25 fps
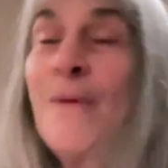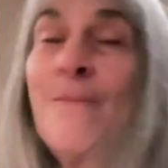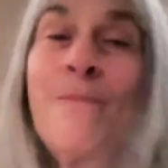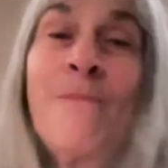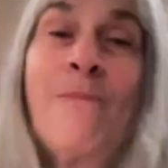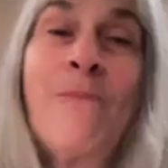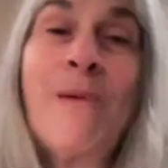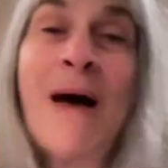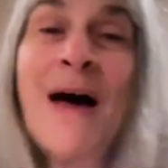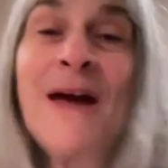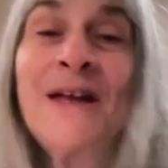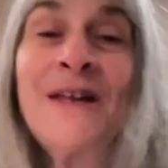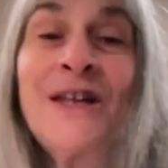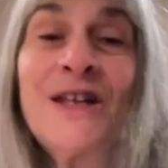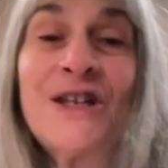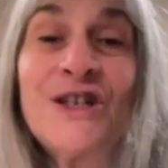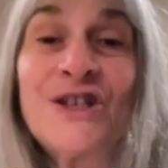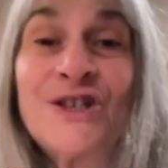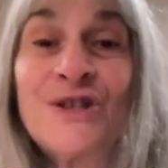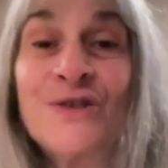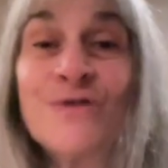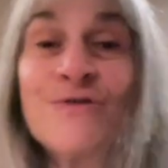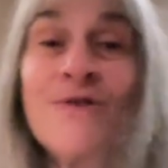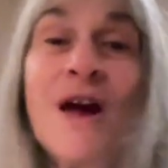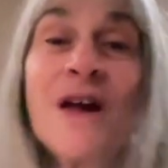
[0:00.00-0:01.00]
body
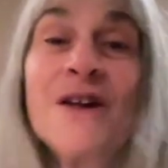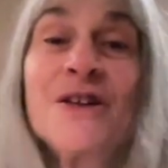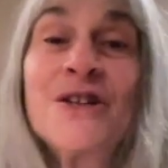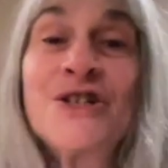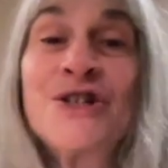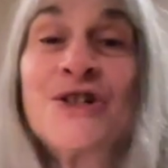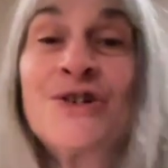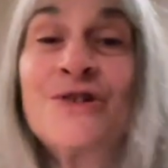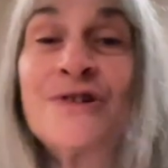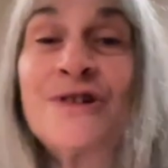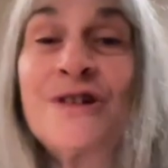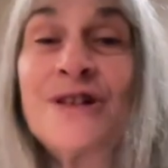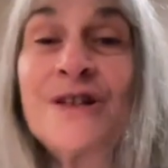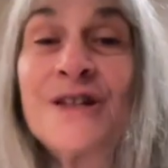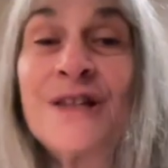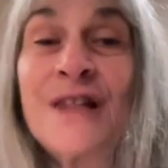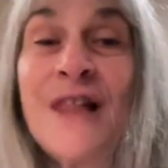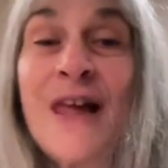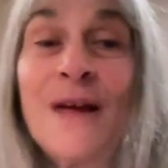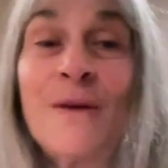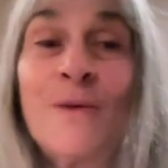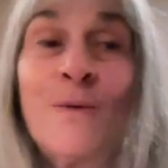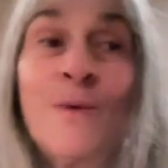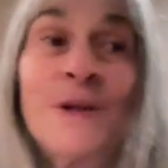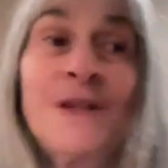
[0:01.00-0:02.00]
structure look
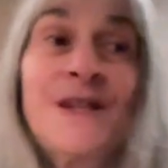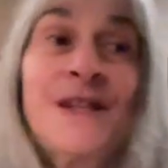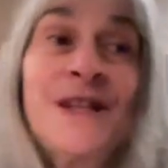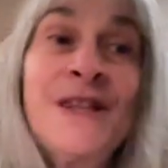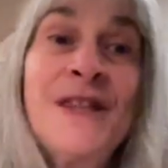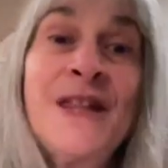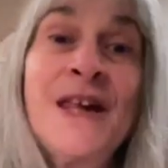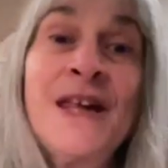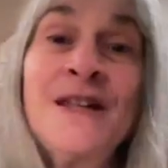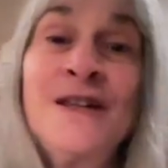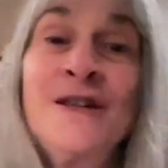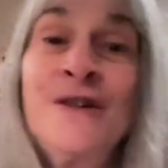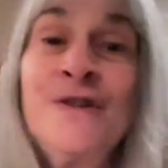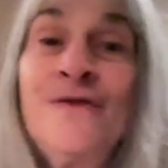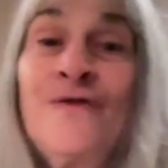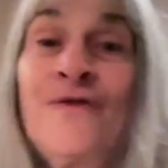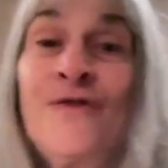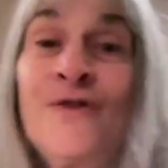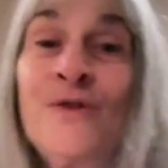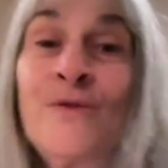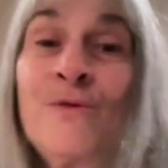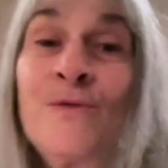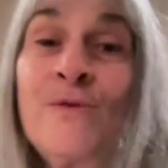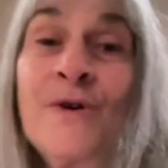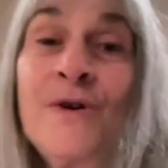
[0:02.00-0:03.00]
like? What do they do
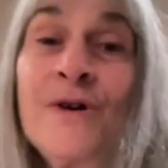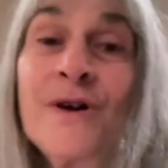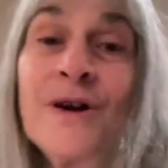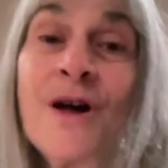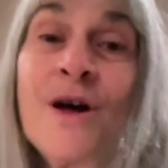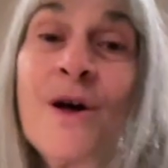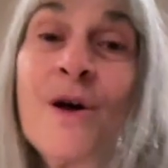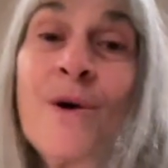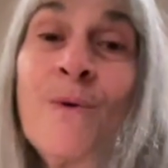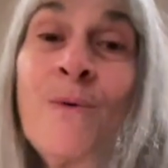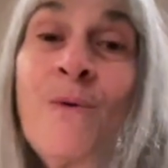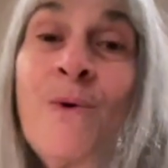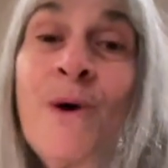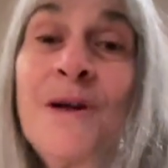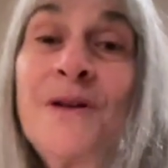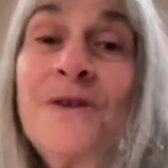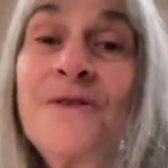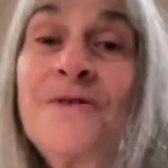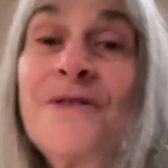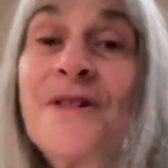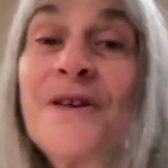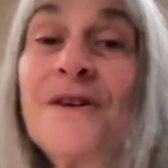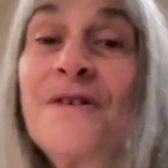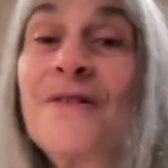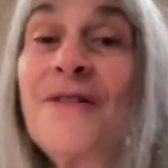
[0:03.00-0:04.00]
for work? What
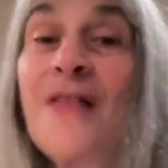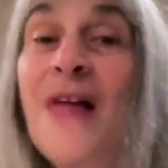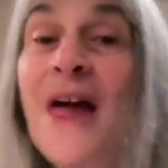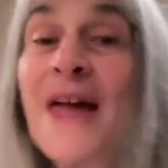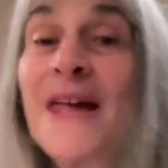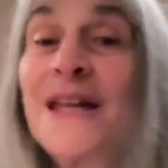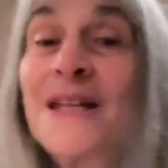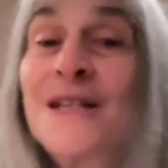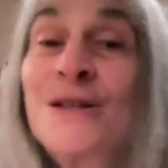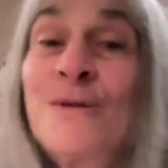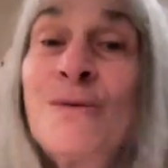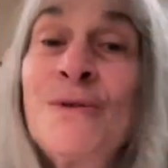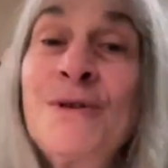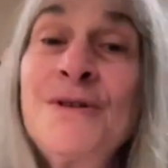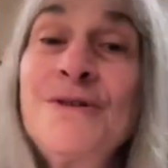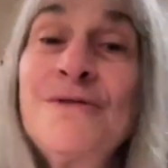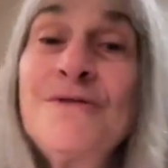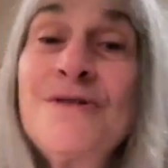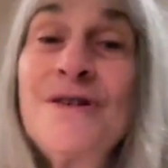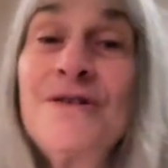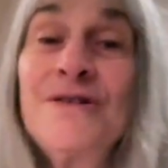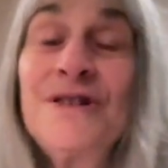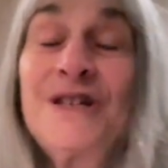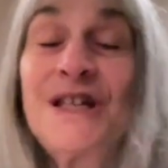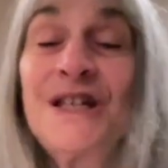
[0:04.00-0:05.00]
are their likes? What are
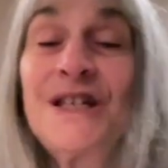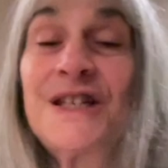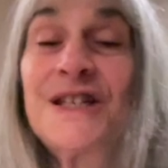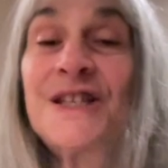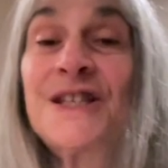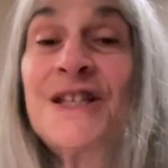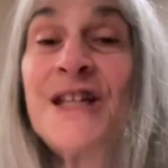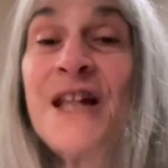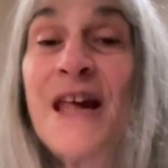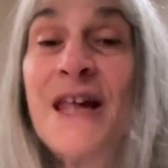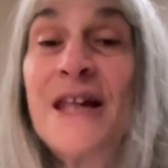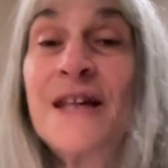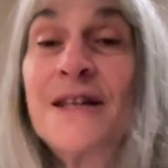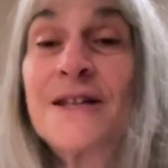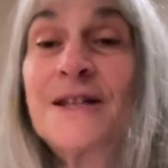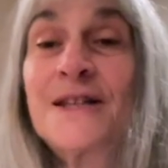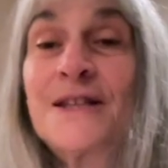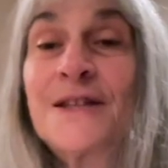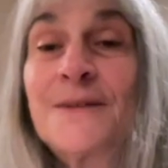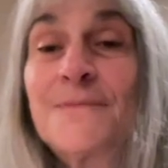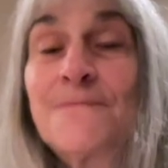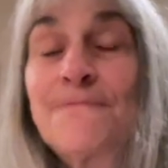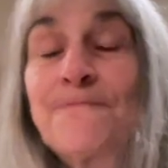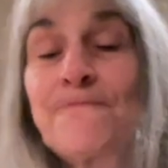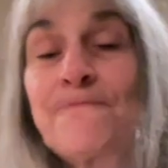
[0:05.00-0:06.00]
their
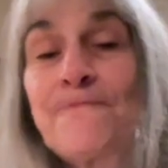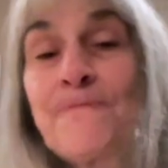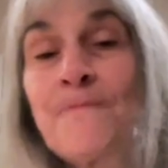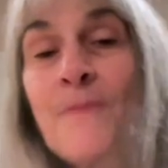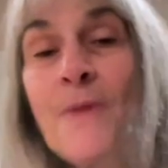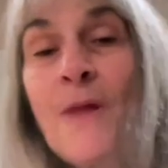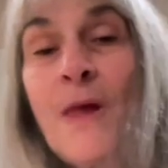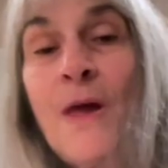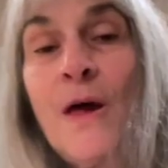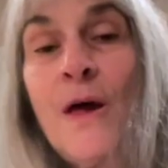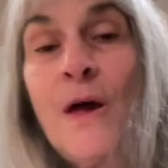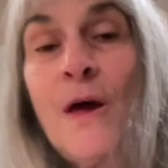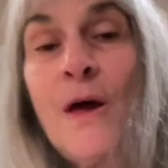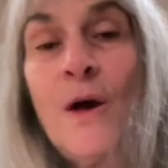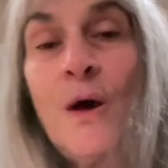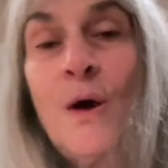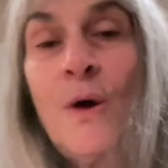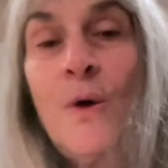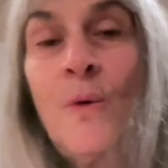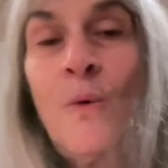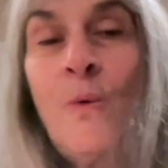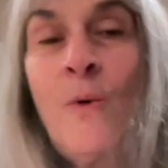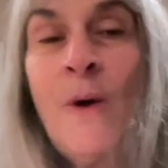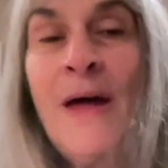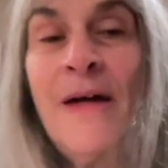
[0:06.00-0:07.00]
dislikes?
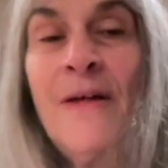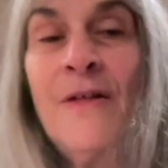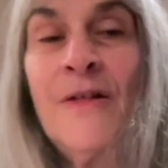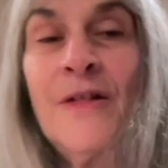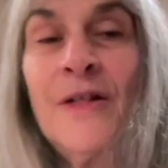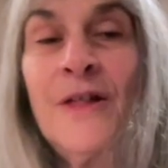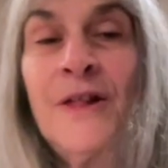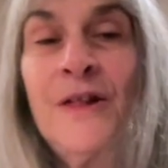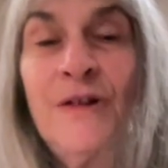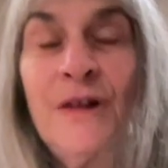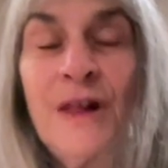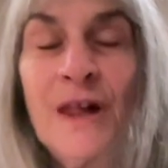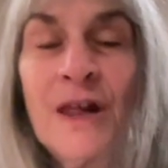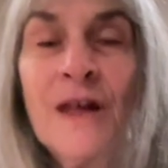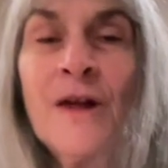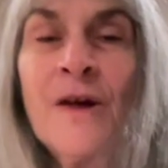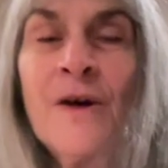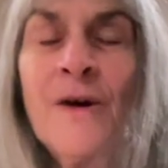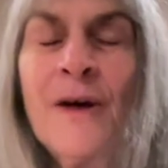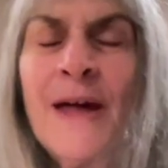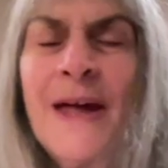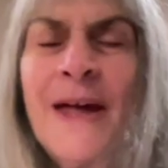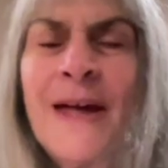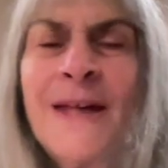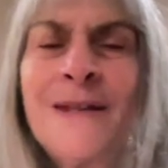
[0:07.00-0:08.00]
Well, you can
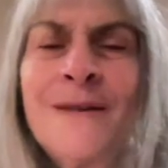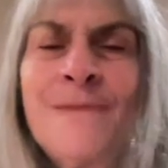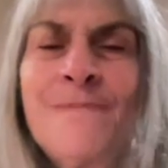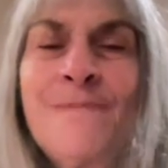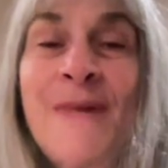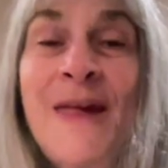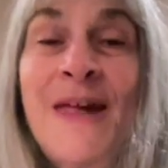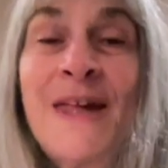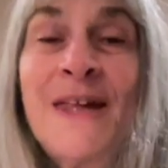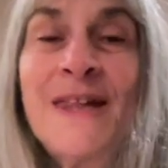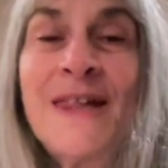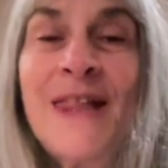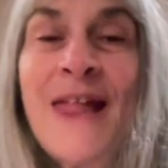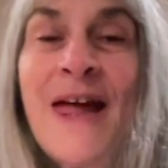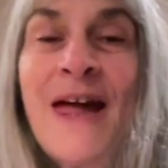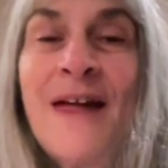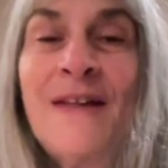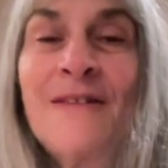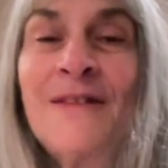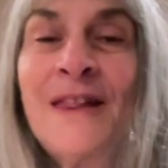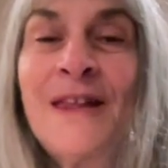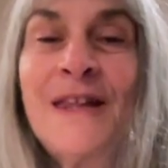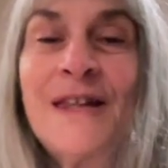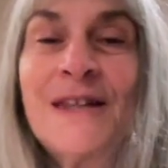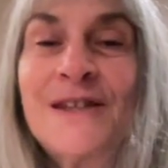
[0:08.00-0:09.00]
go ahead and make
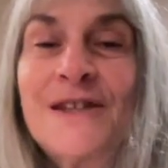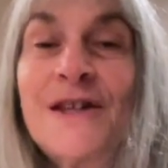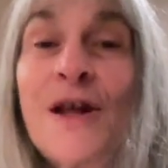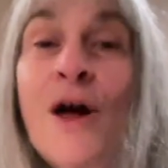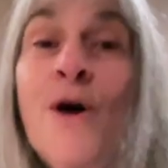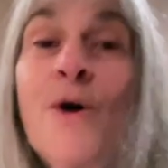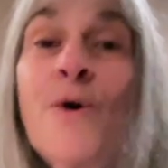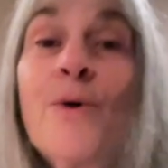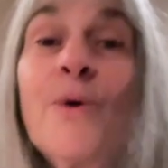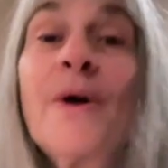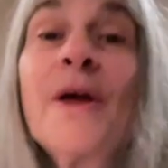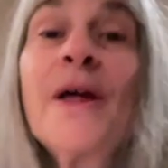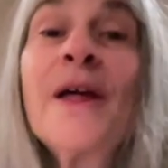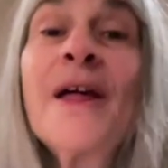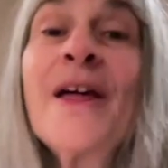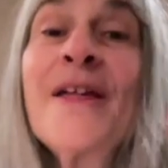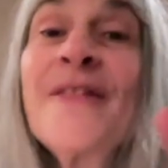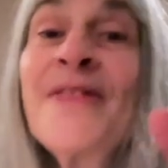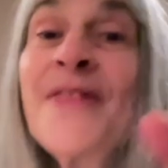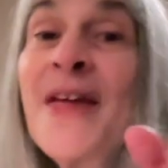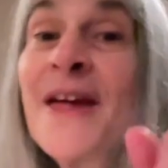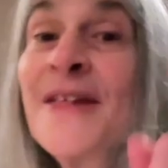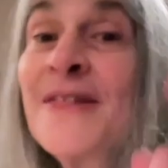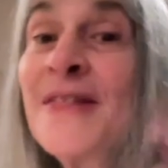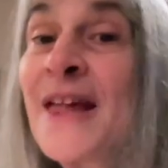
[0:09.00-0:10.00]
that list. Oh,
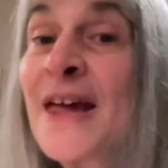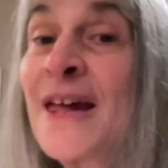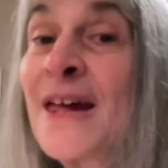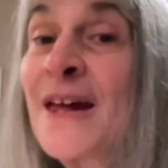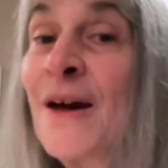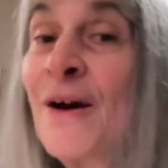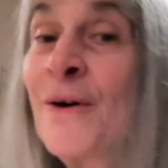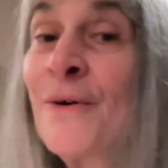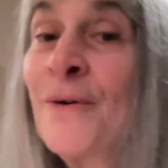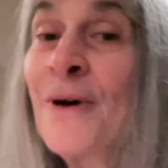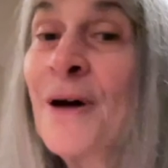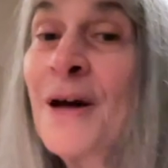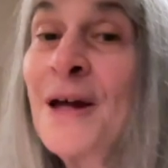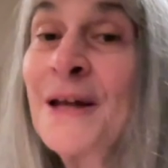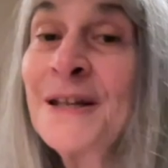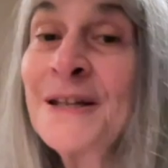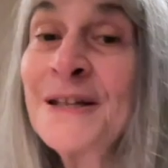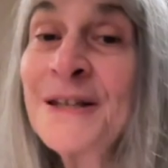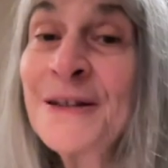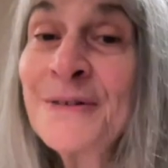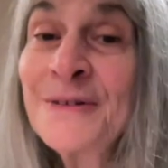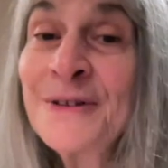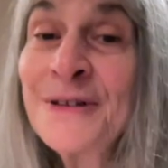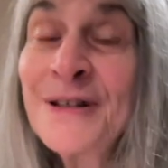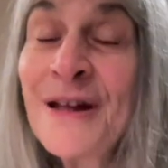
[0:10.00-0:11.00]
then they go on
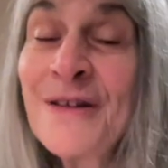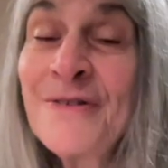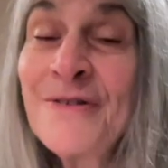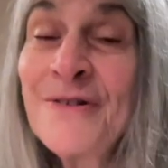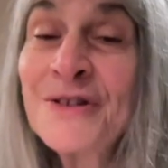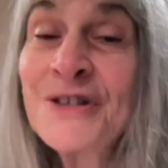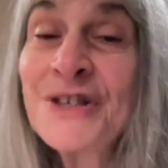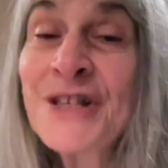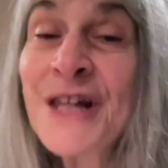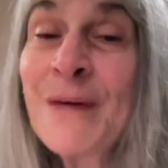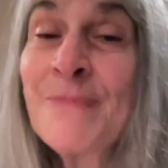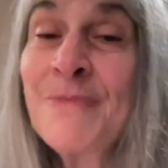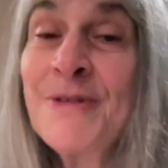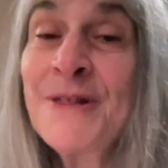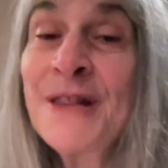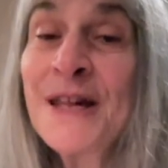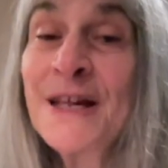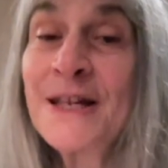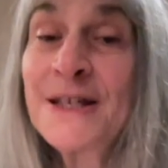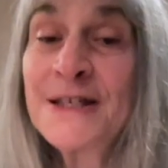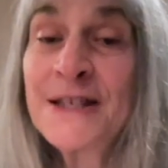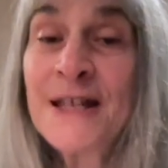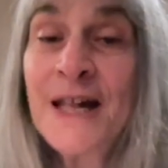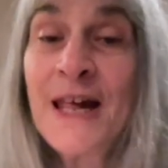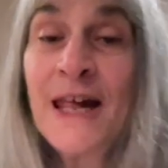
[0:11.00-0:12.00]
to another step and
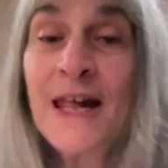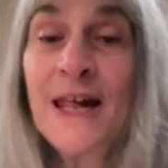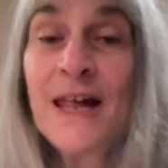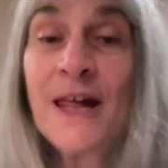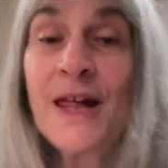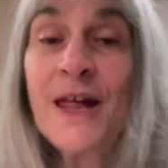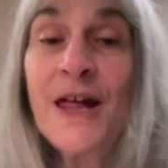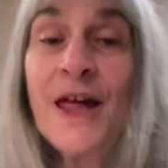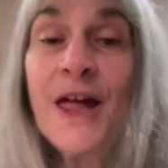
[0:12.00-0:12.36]
they say,